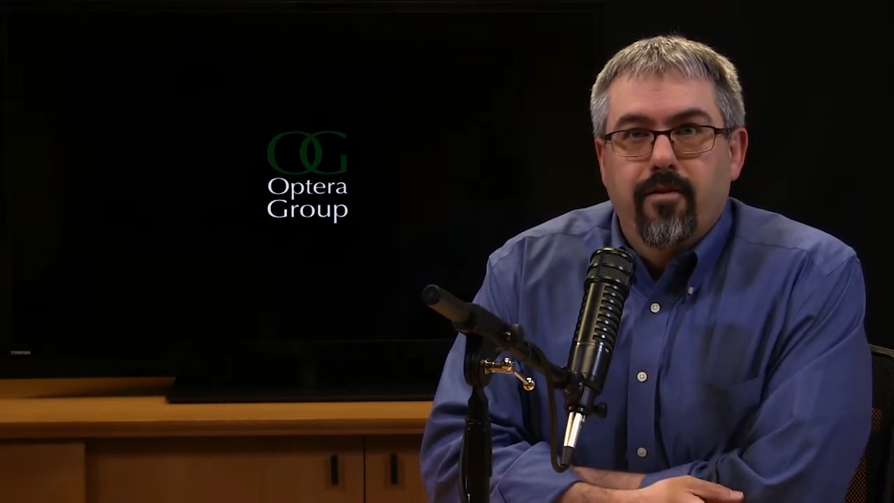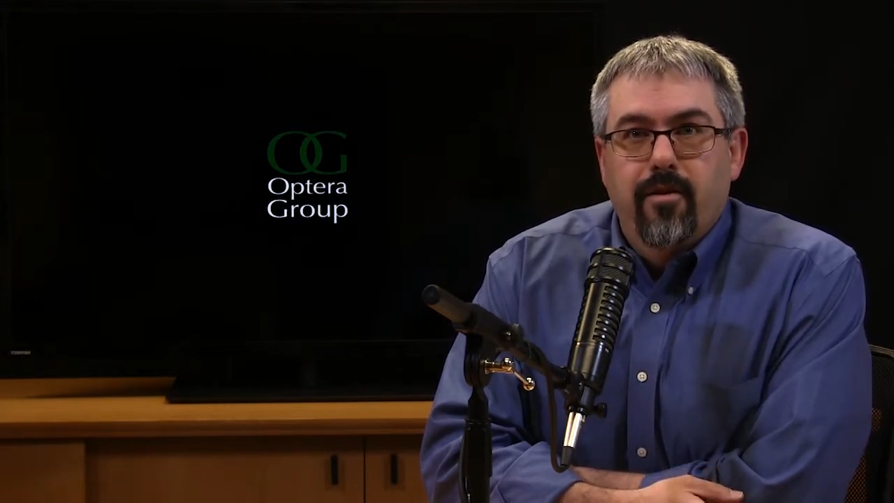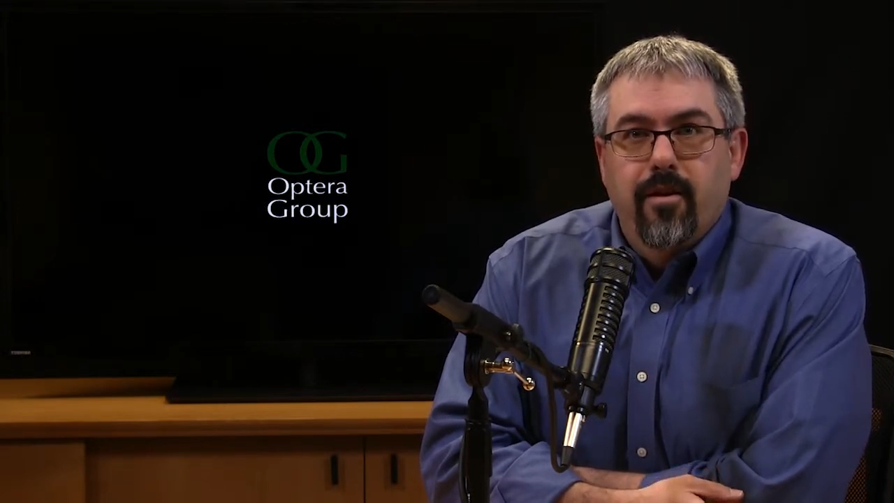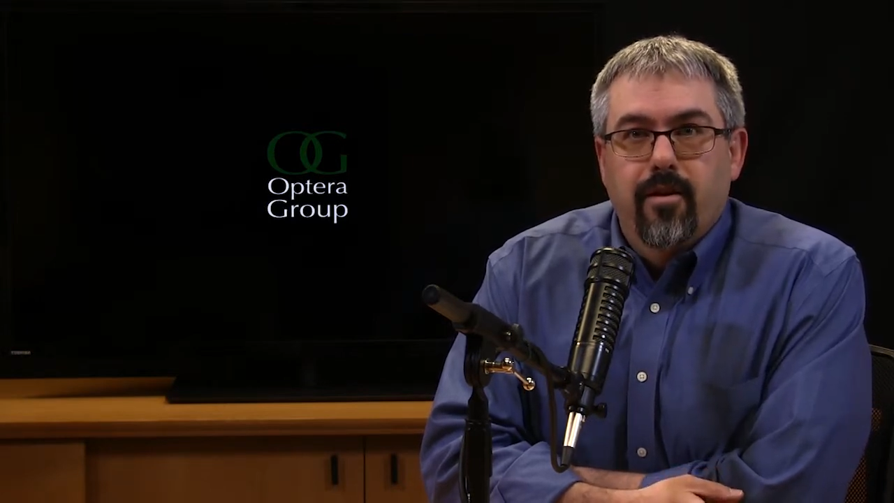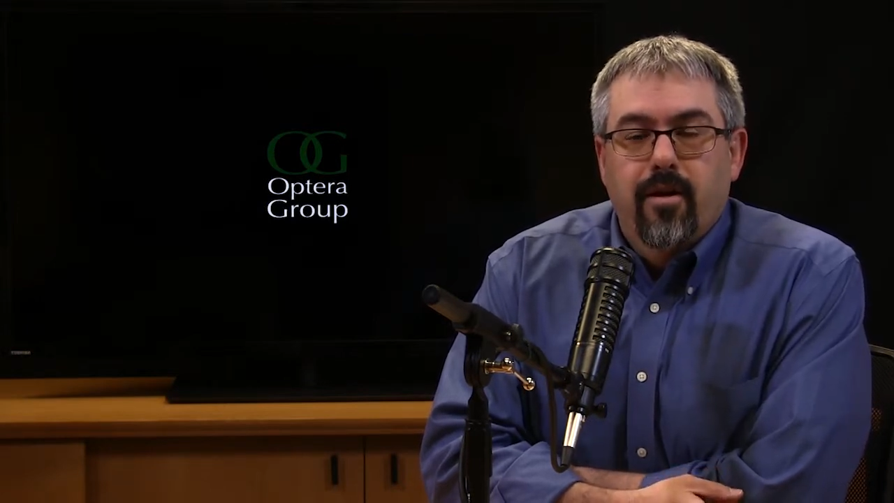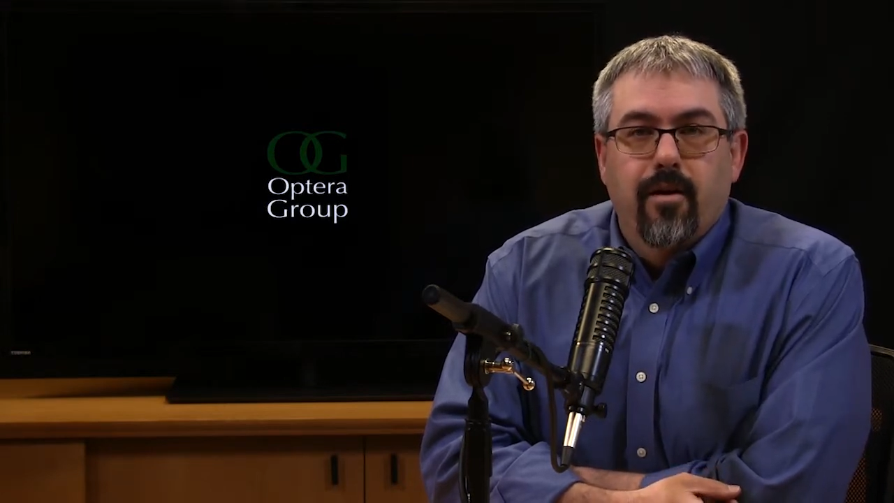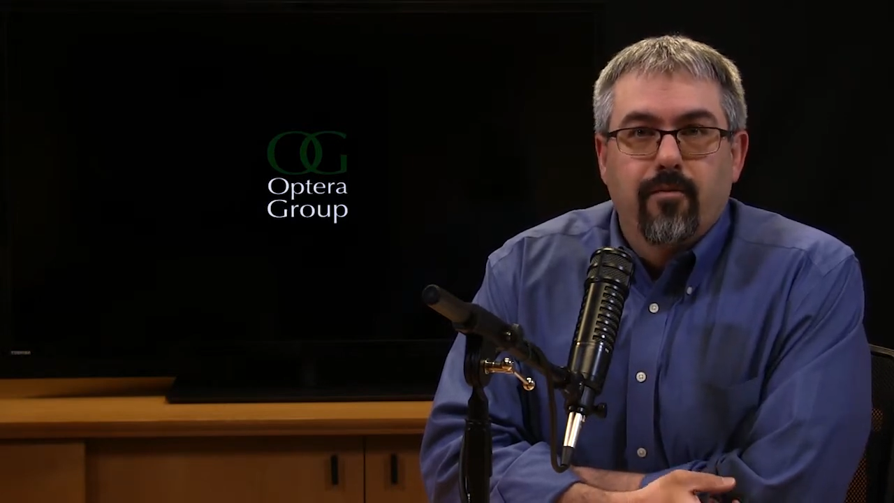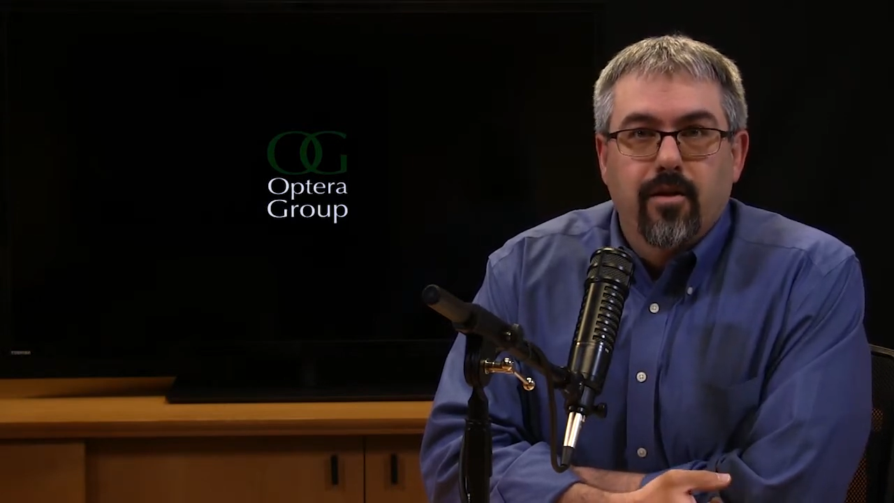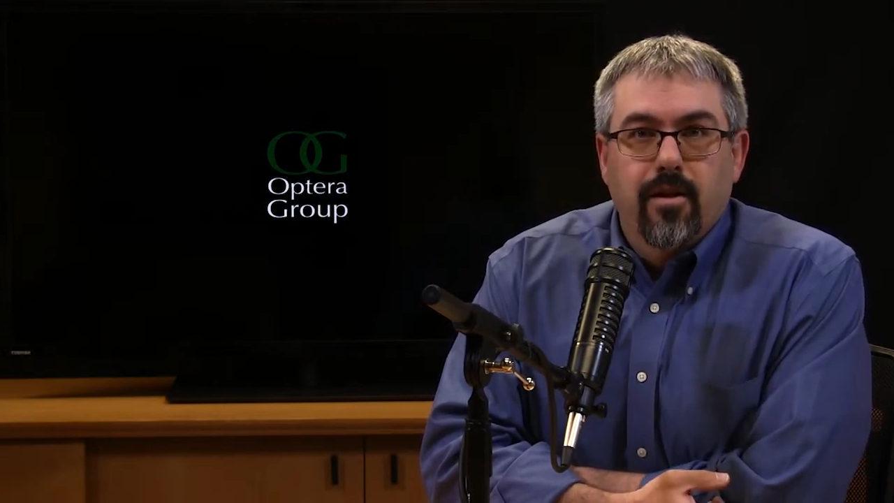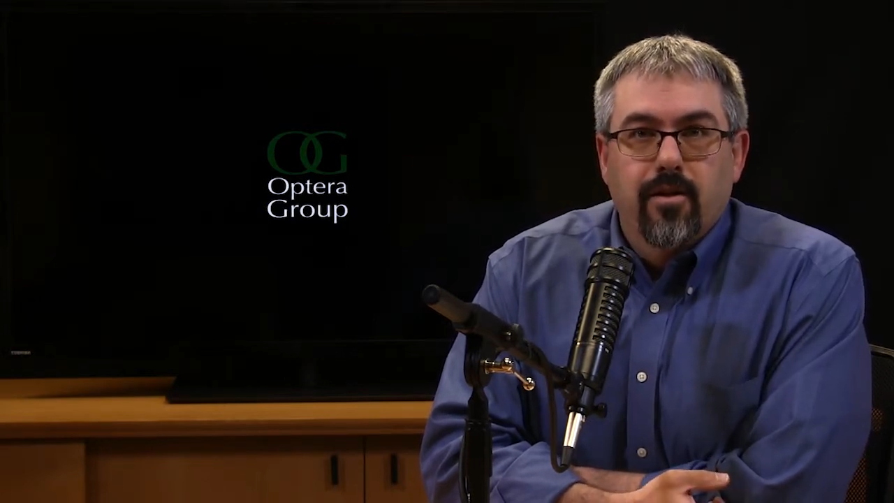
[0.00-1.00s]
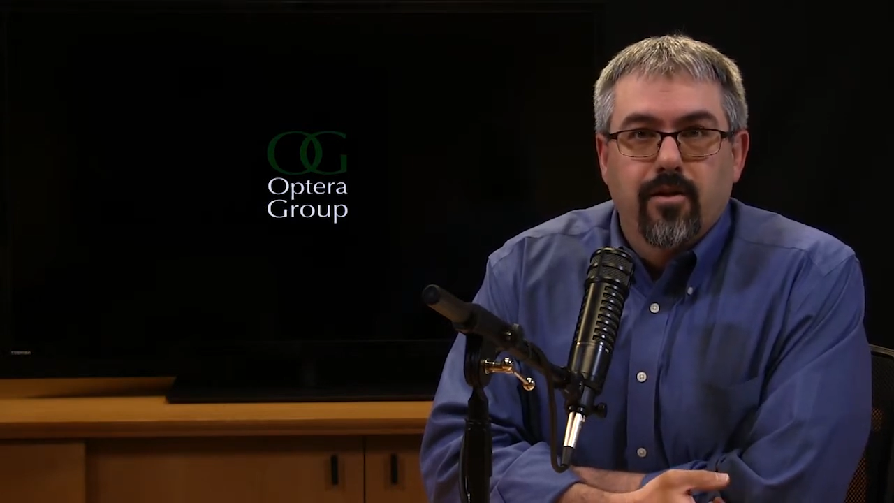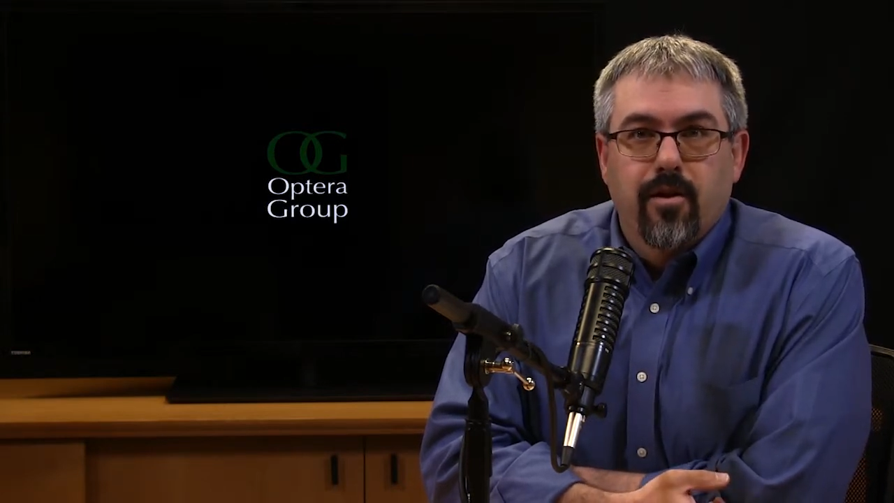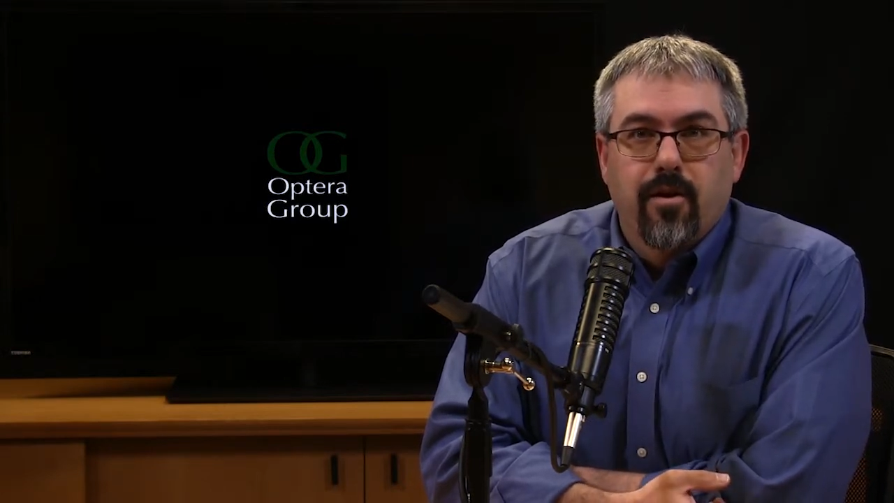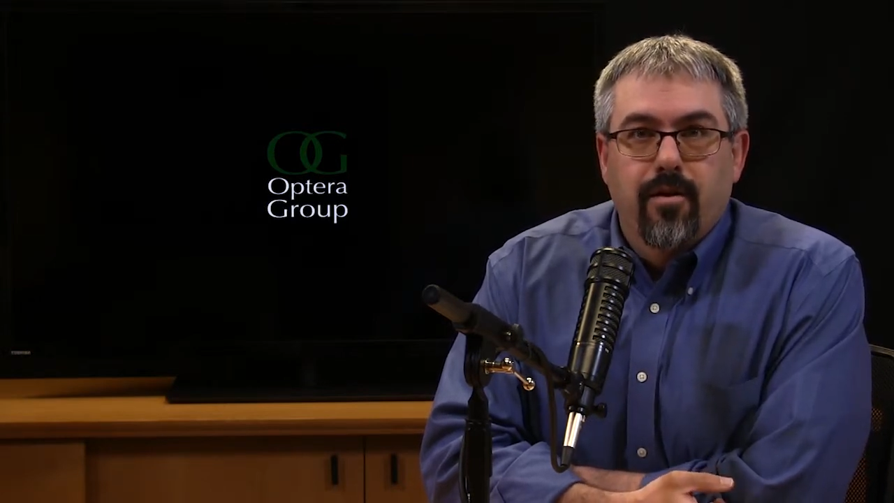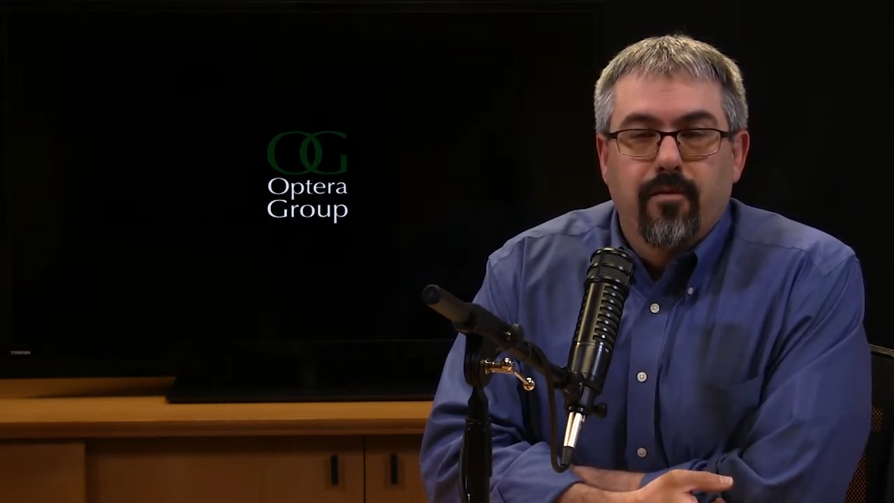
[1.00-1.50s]
that the conversation's
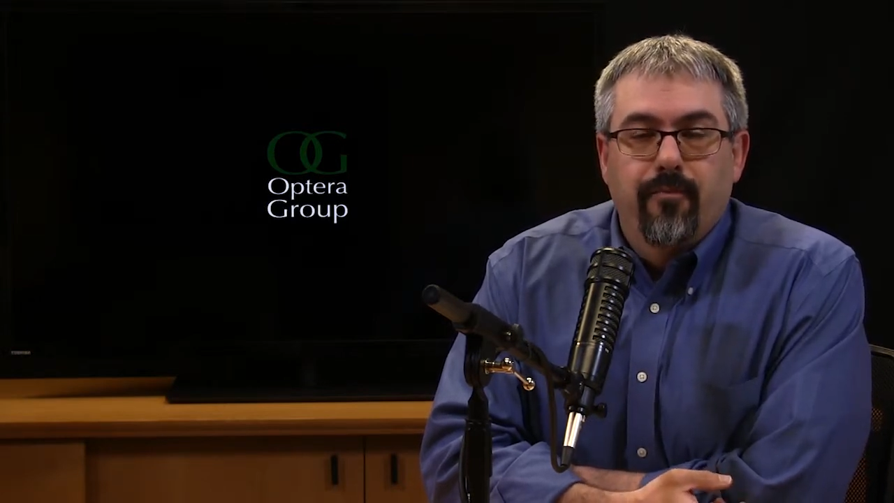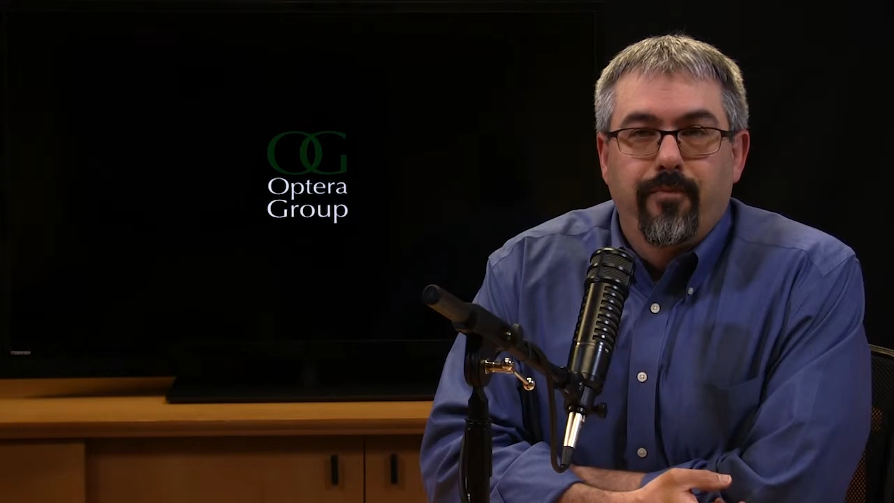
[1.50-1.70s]
gone on.